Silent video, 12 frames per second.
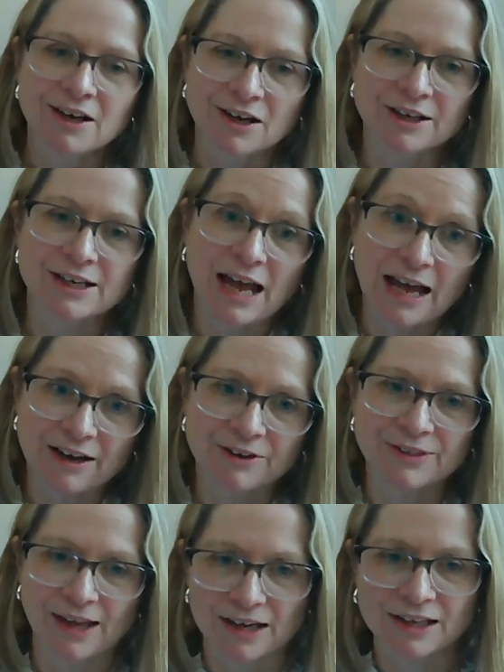on how
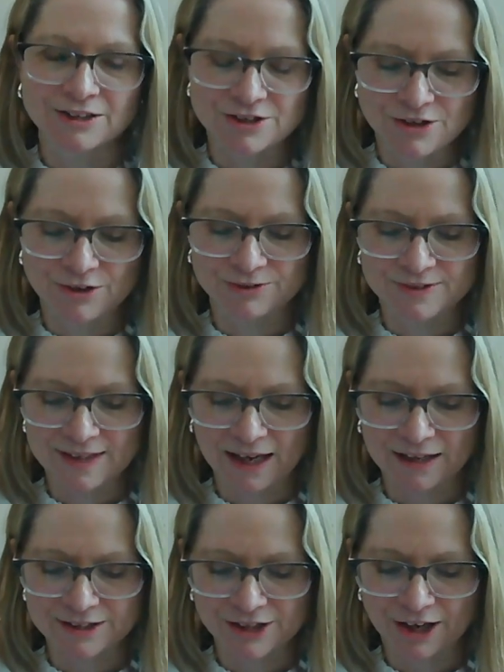they can use
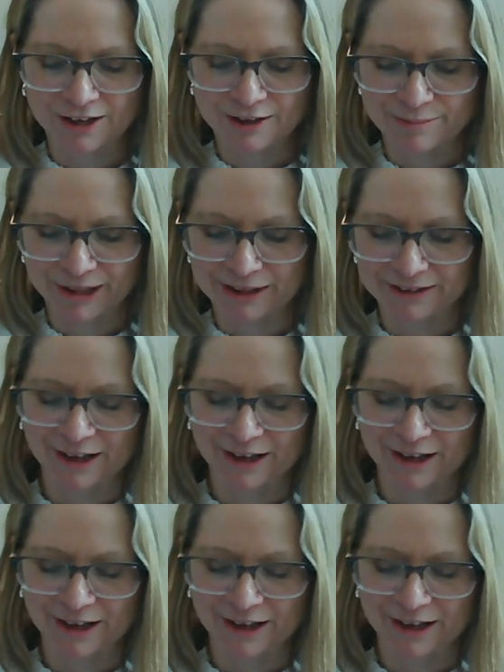that document,